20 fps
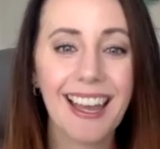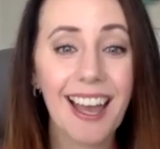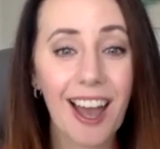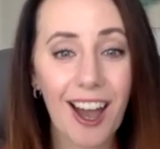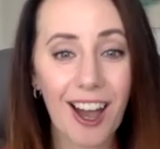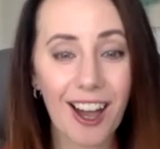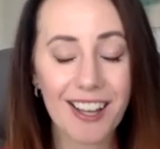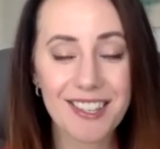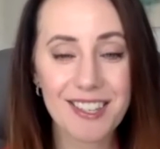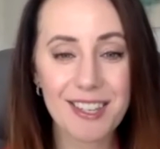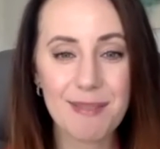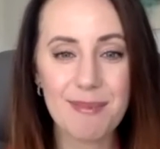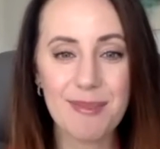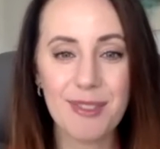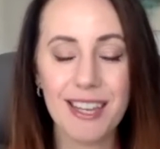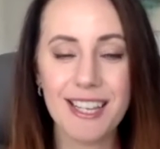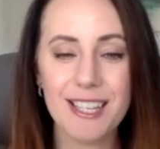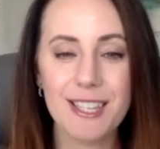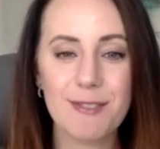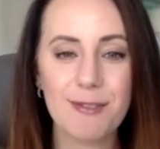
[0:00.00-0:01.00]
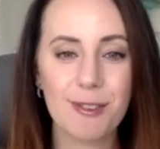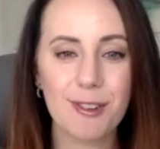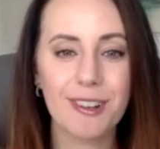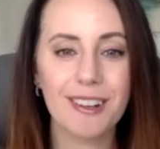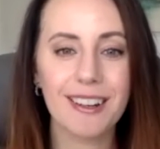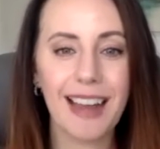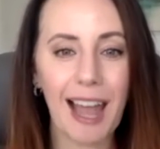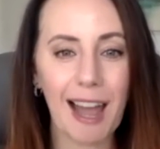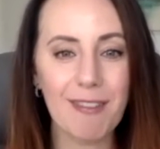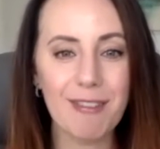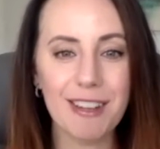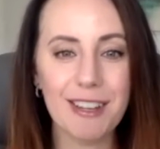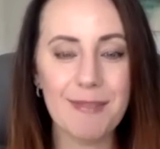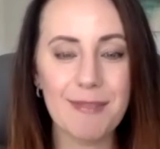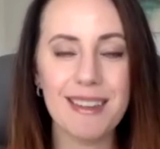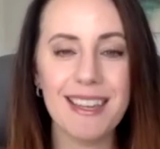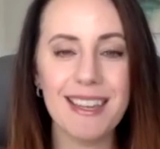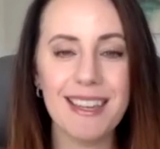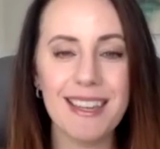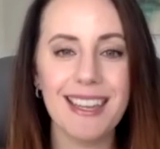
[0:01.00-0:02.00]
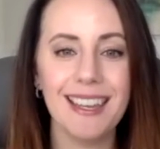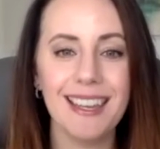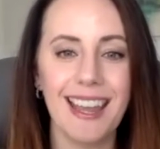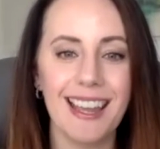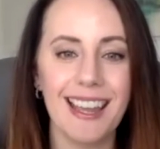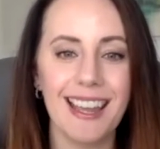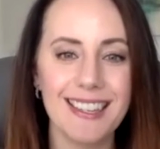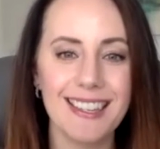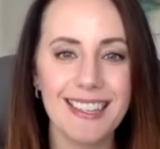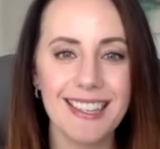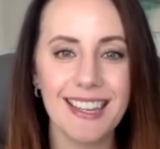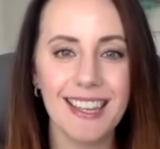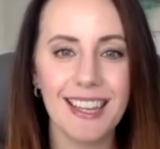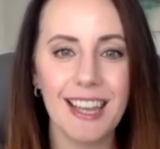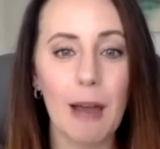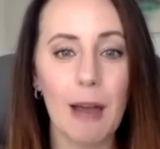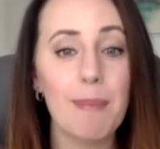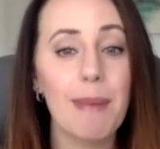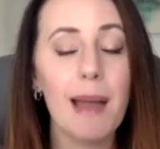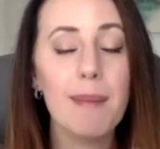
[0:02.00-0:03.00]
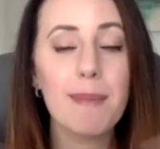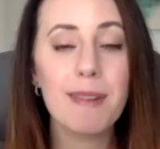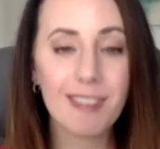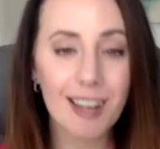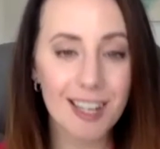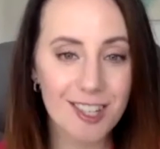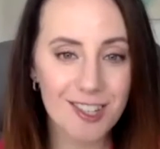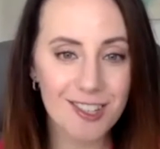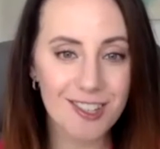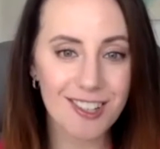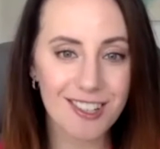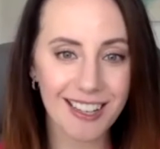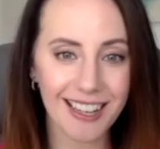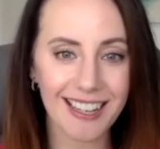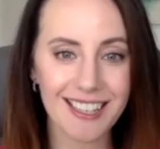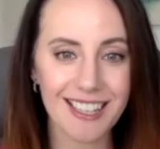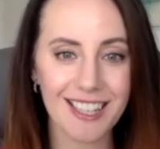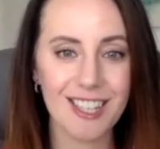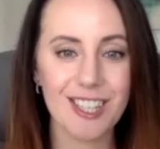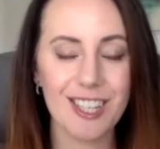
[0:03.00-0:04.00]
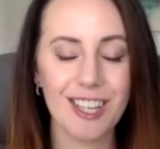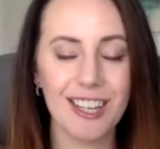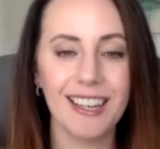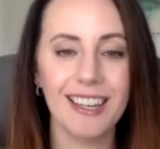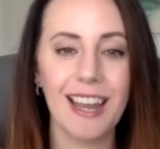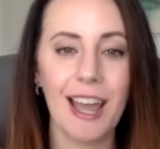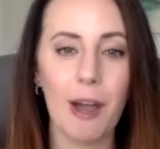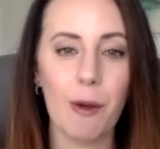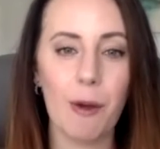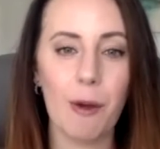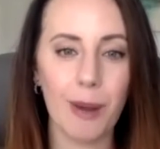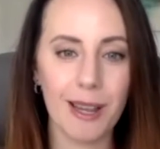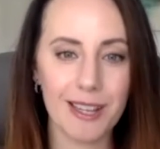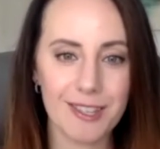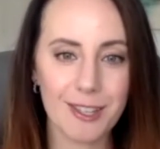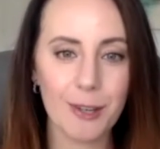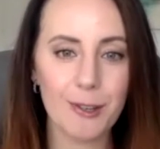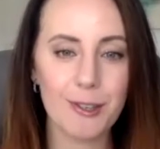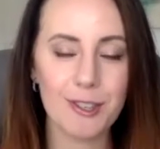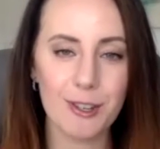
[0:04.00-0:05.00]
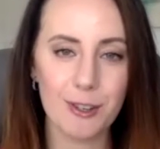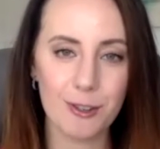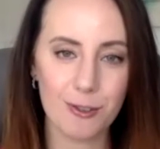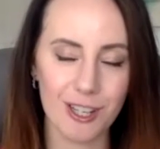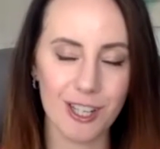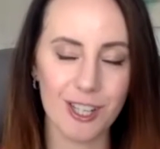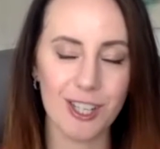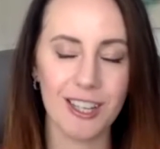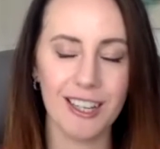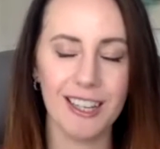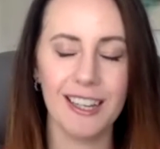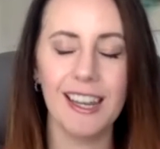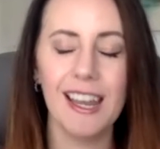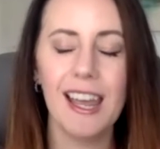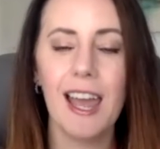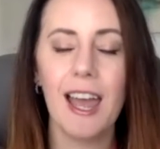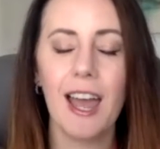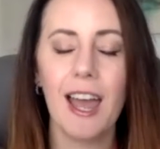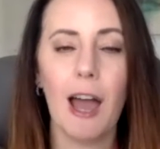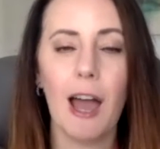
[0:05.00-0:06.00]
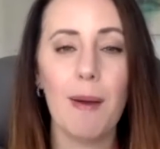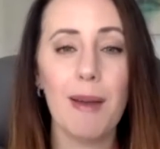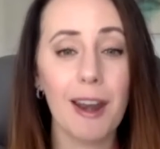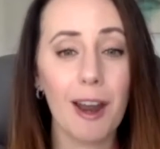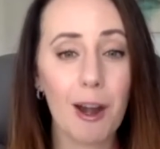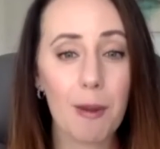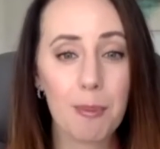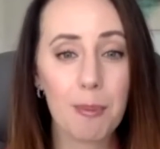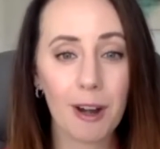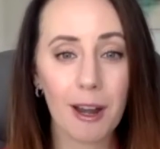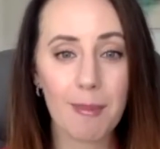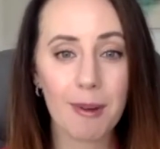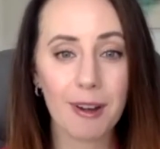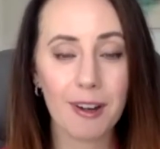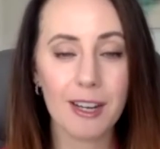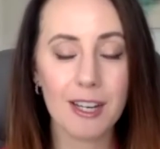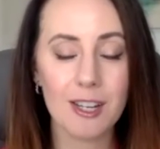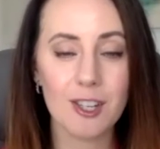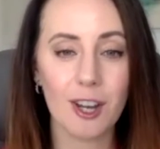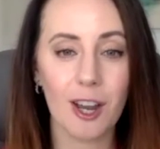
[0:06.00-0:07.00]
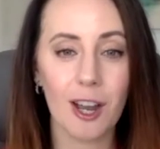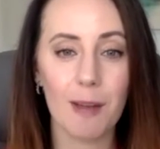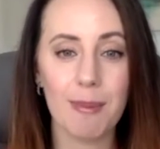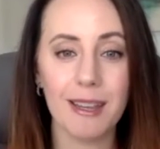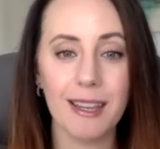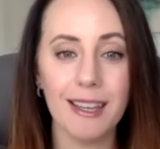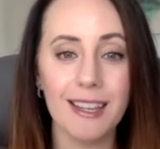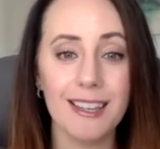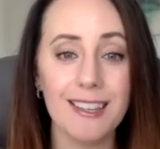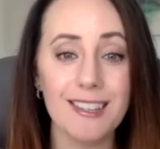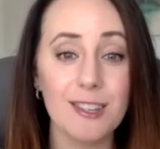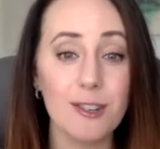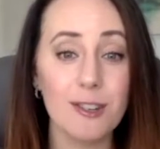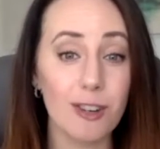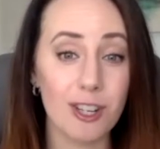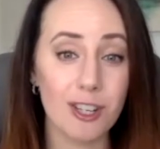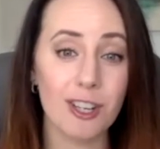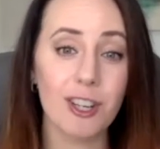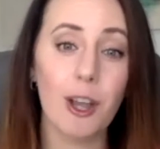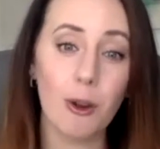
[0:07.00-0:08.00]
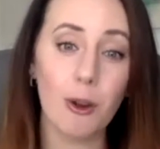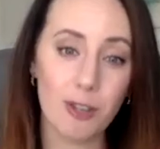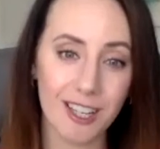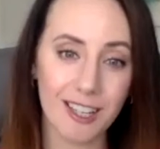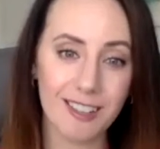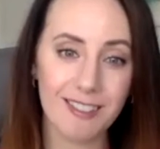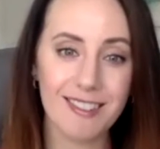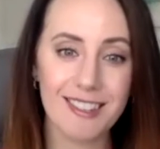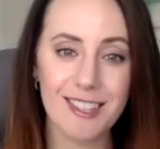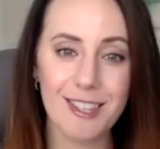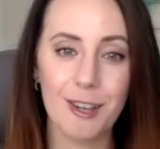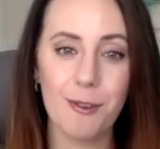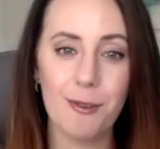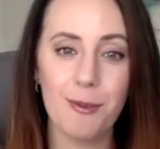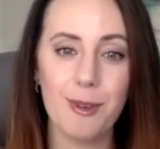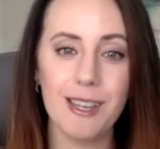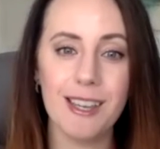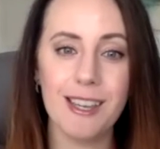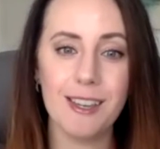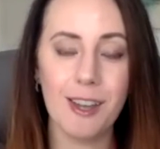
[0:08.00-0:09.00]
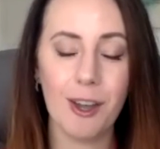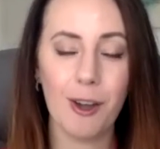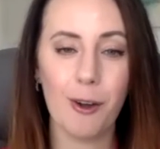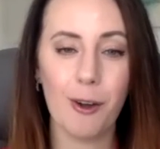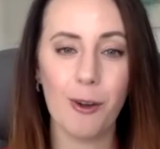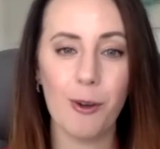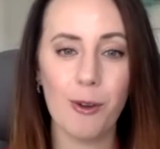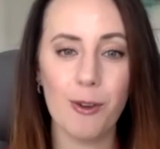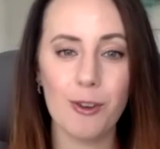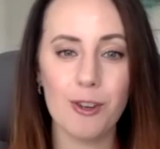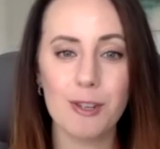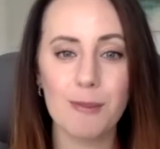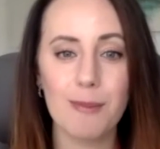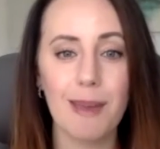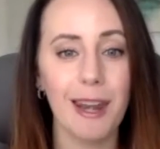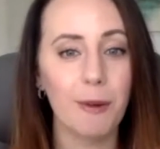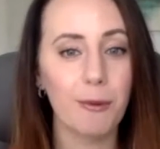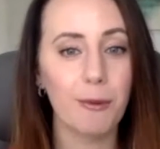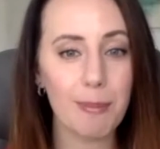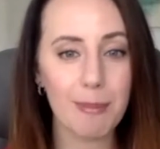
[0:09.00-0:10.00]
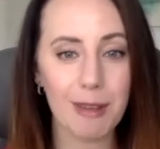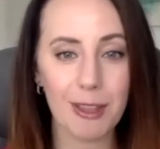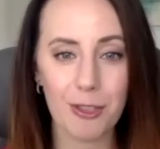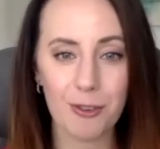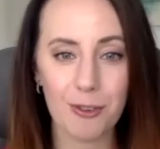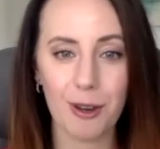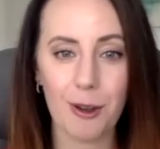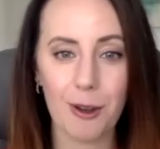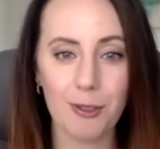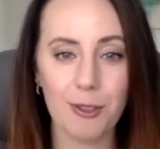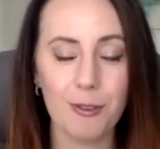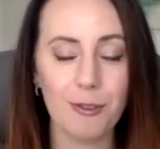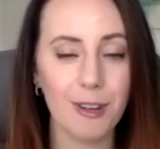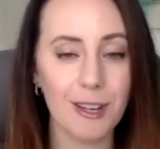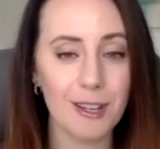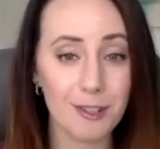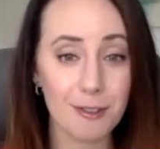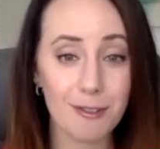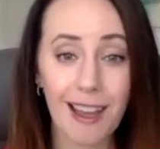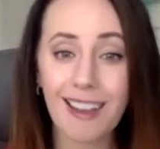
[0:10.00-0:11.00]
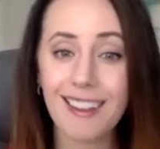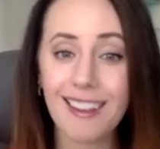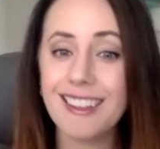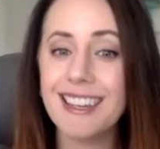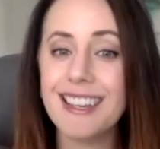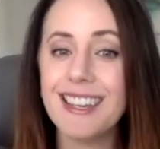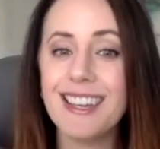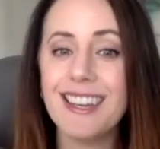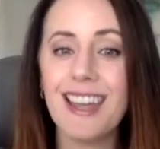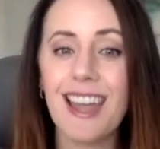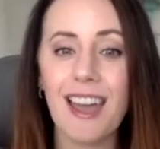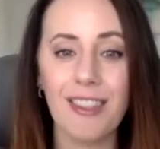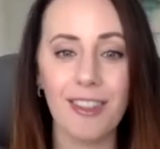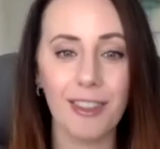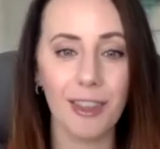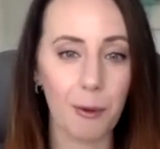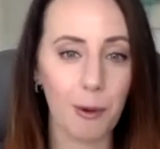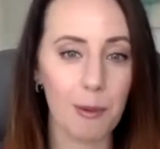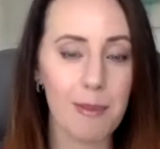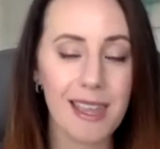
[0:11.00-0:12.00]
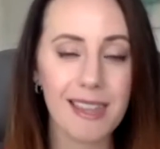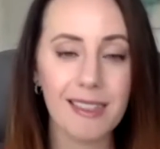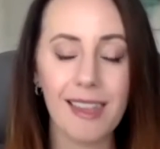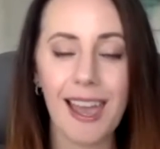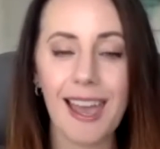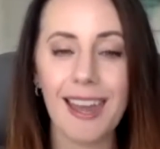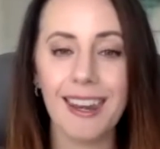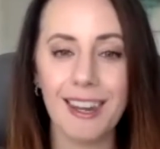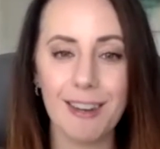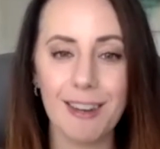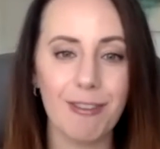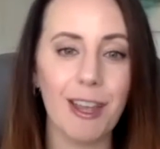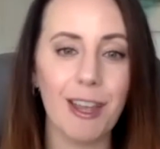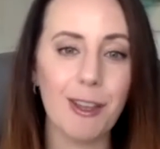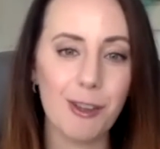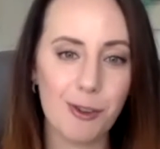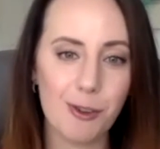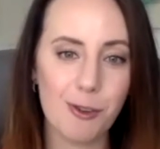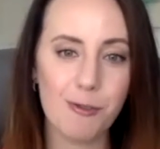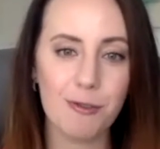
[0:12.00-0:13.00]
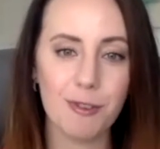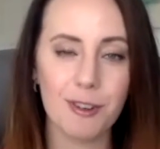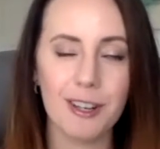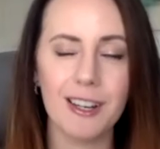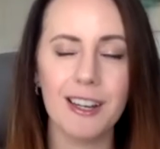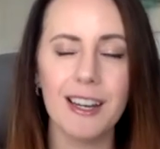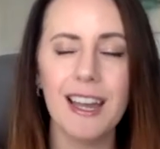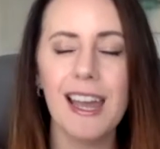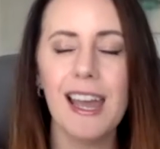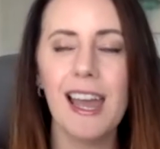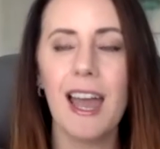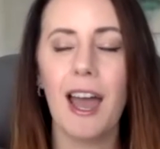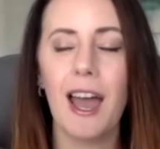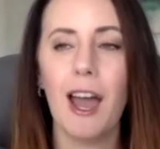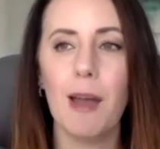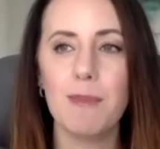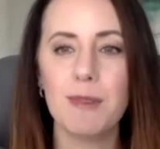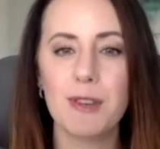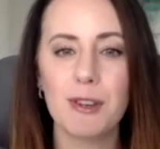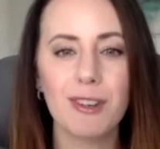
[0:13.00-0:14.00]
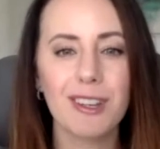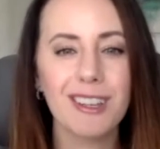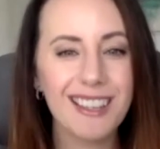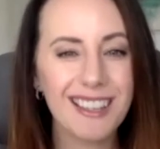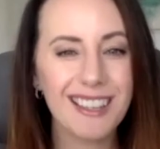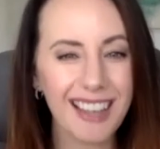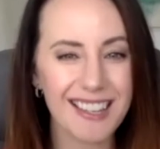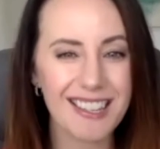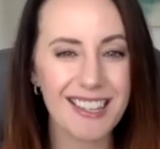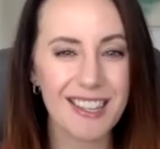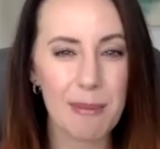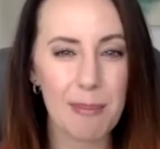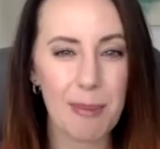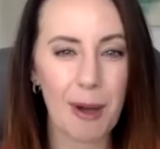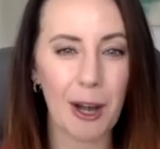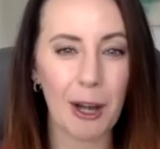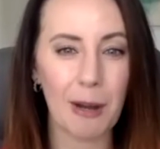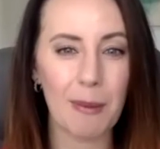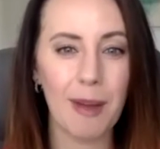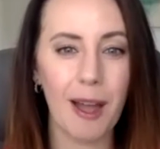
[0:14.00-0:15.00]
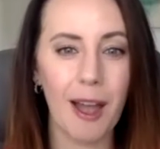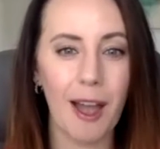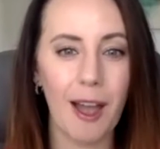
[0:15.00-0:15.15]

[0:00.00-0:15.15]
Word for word: Awesome. Thanks for having me, Nancy. I'm a registered dietitian at West Coast Nutrition, and our primary job is nutrition coaching. So we coach men and women throughout the Fraser Valley and the Lower Mainland and in Vancouver to really get to the bottom of